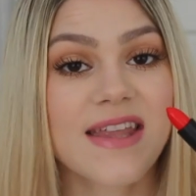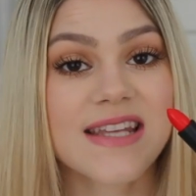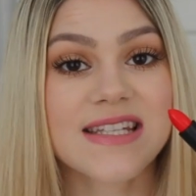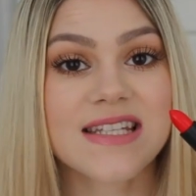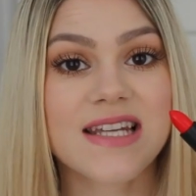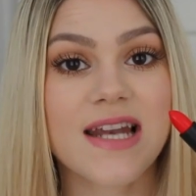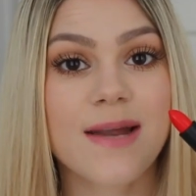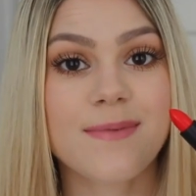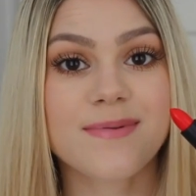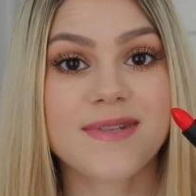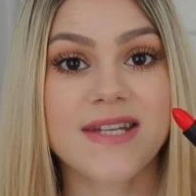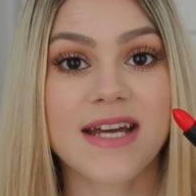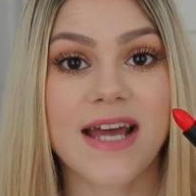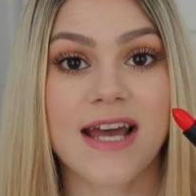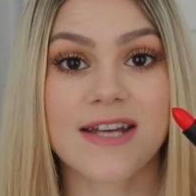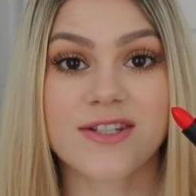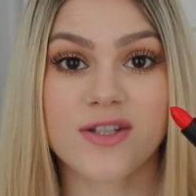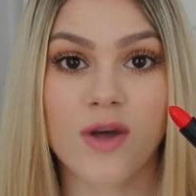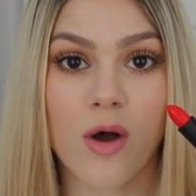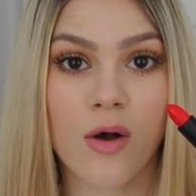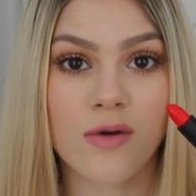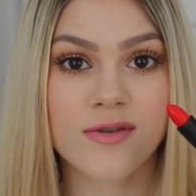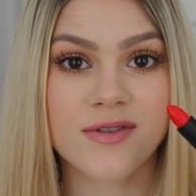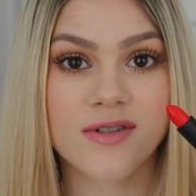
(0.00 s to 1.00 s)
This lipstick
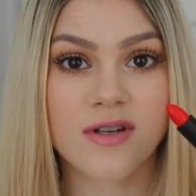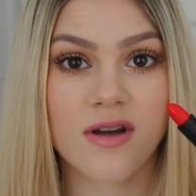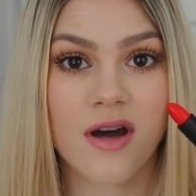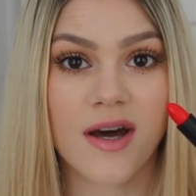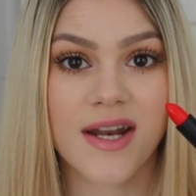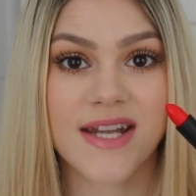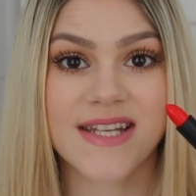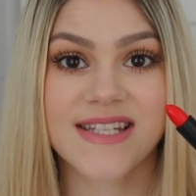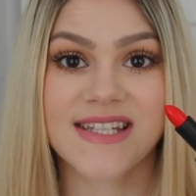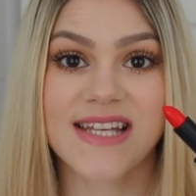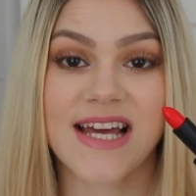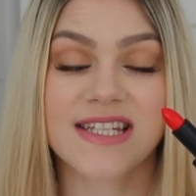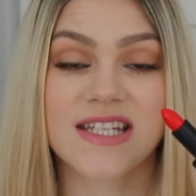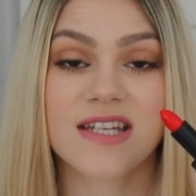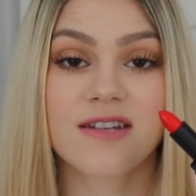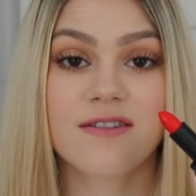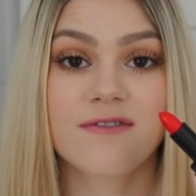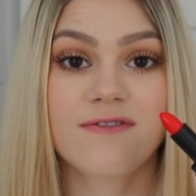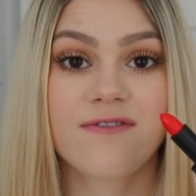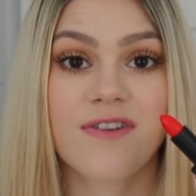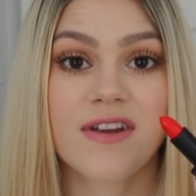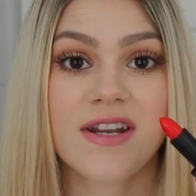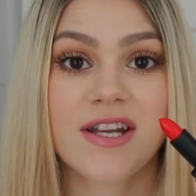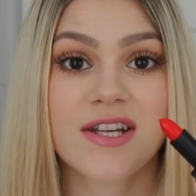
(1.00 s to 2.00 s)
has also got a
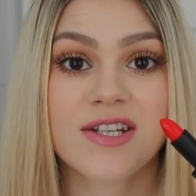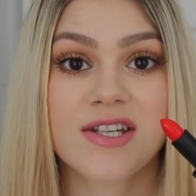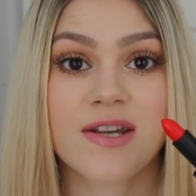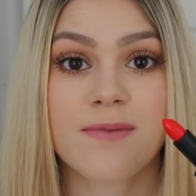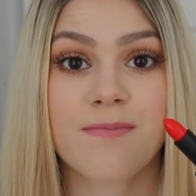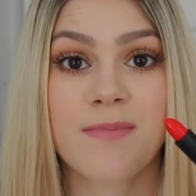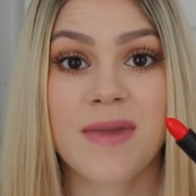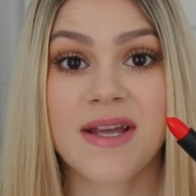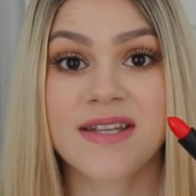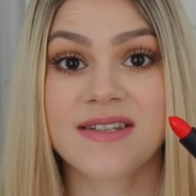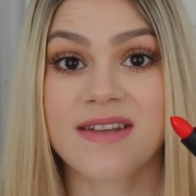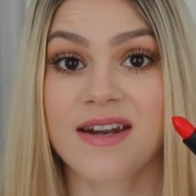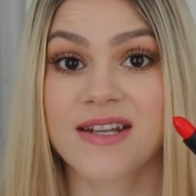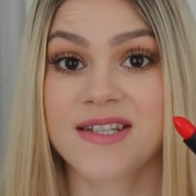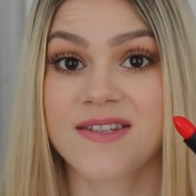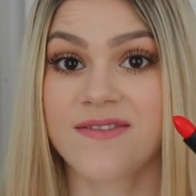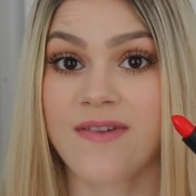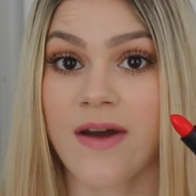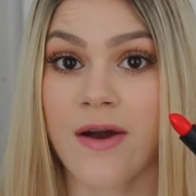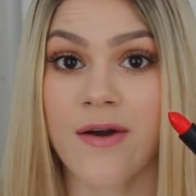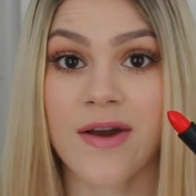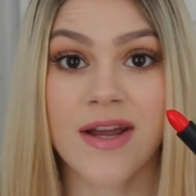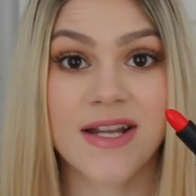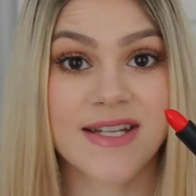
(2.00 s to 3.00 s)
satin finish. It means that it's
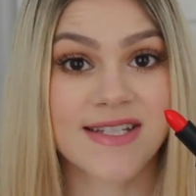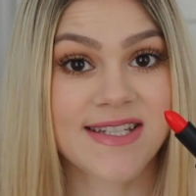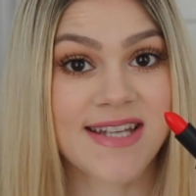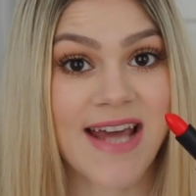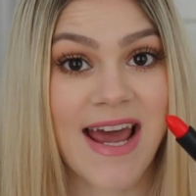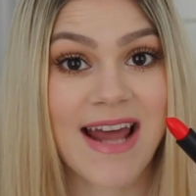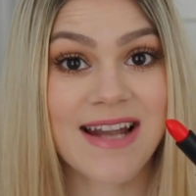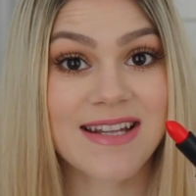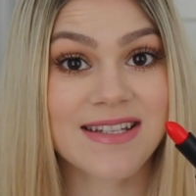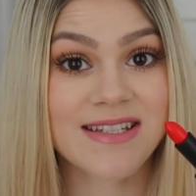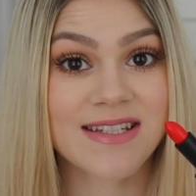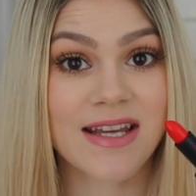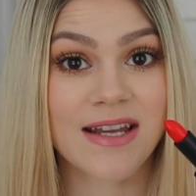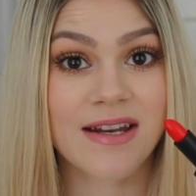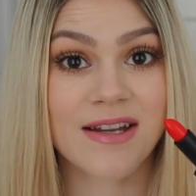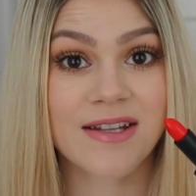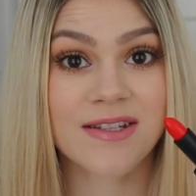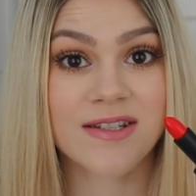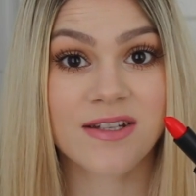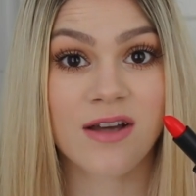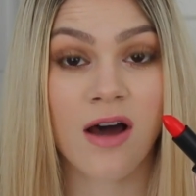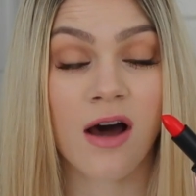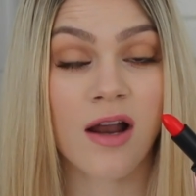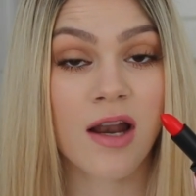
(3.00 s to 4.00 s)
very intense in
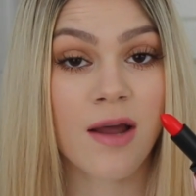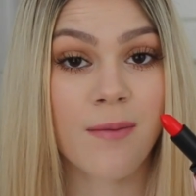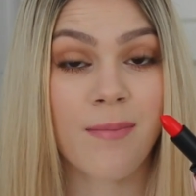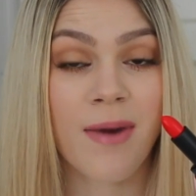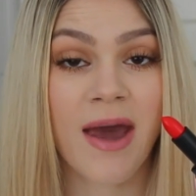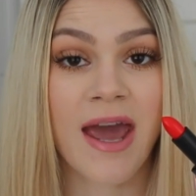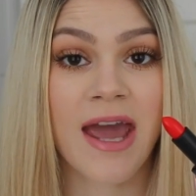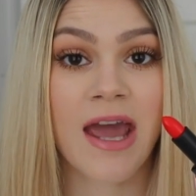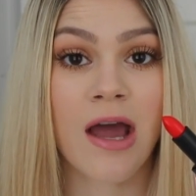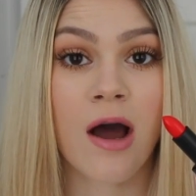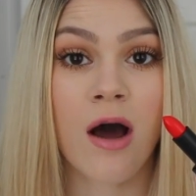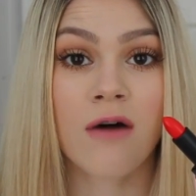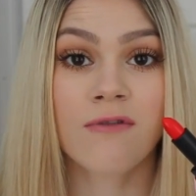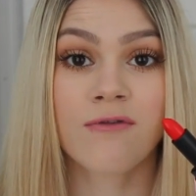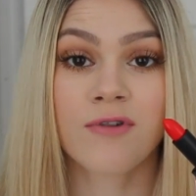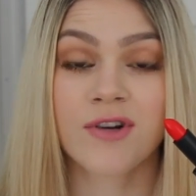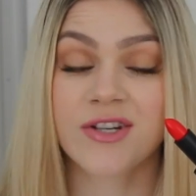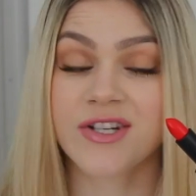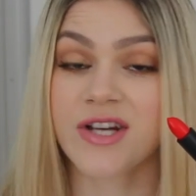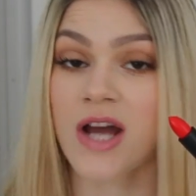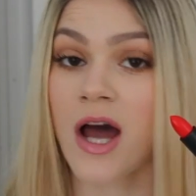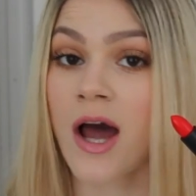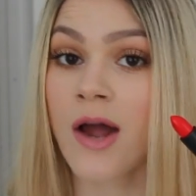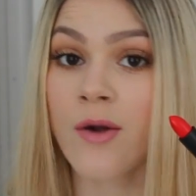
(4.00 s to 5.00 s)
its color payoff,
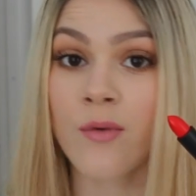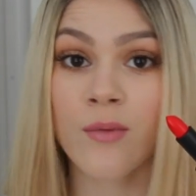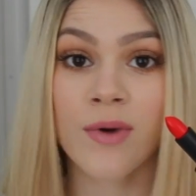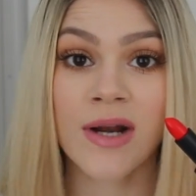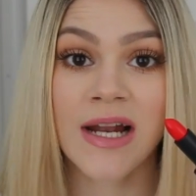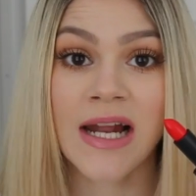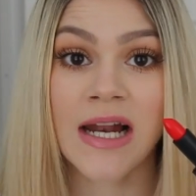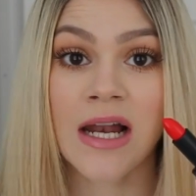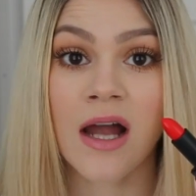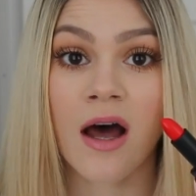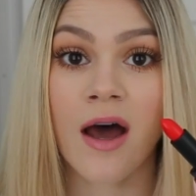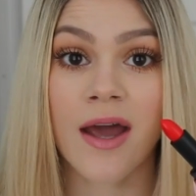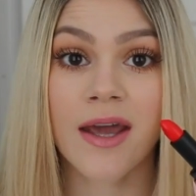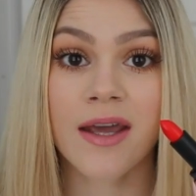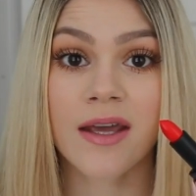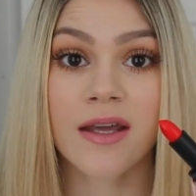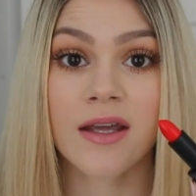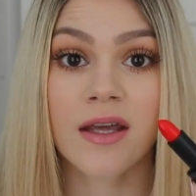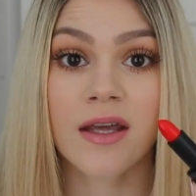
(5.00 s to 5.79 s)
which I really like.